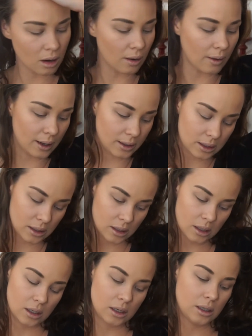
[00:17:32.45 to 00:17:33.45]
All right,
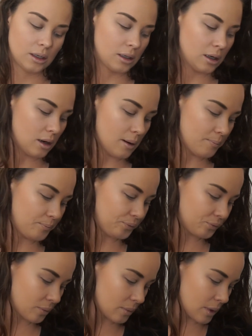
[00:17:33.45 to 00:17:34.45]

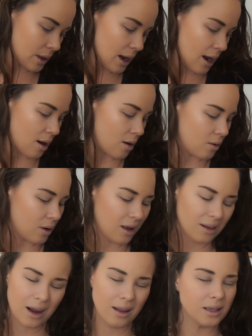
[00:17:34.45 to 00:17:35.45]
now a
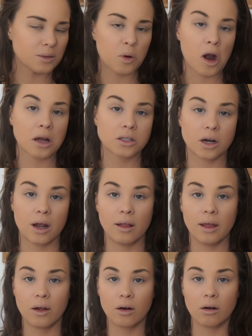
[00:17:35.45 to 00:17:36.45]
lot of these products are
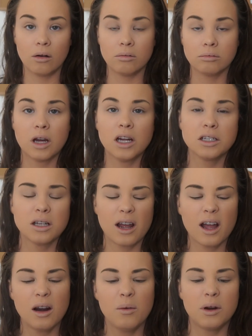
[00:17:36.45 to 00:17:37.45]
LA Girl. I
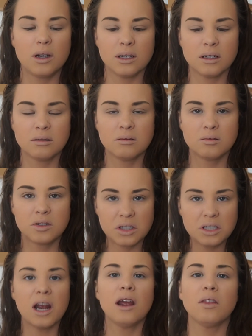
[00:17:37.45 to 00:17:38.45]
kind of wanted to
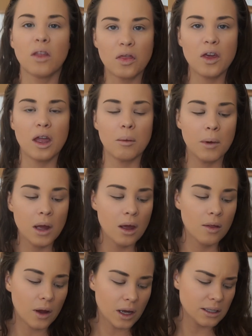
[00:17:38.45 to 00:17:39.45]
stay in the theme.
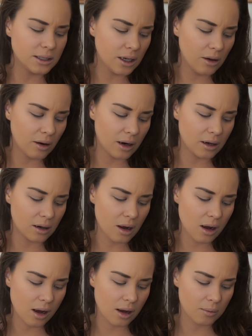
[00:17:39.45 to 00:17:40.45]
The concealer
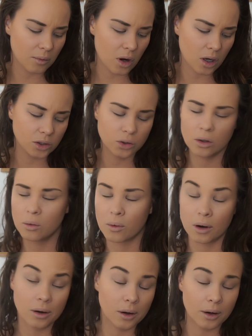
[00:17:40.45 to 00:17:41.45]
and contour
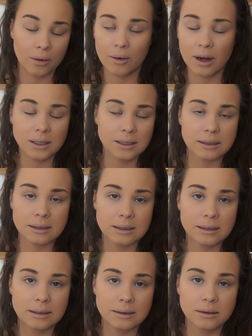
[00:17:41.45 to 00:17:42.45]
weren't new. I
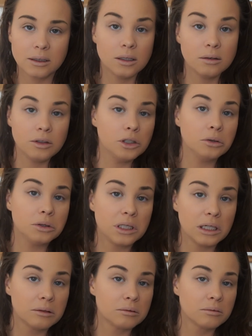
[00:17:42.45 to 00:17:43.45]
just used
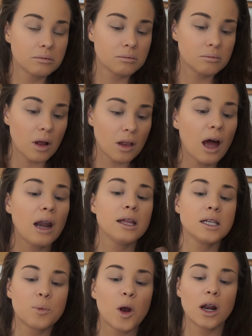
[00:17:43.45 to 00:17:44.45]
it. A lot of
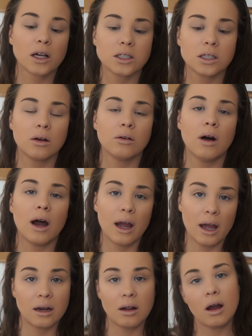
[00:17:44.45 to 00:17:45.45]
these products, though, I
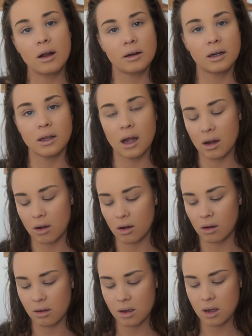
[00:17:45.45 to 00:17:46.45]
had gotten in that
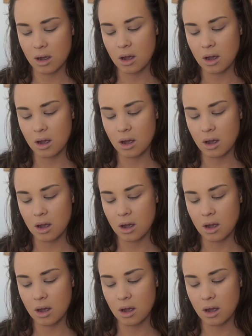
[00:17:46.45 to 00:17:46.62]
haul.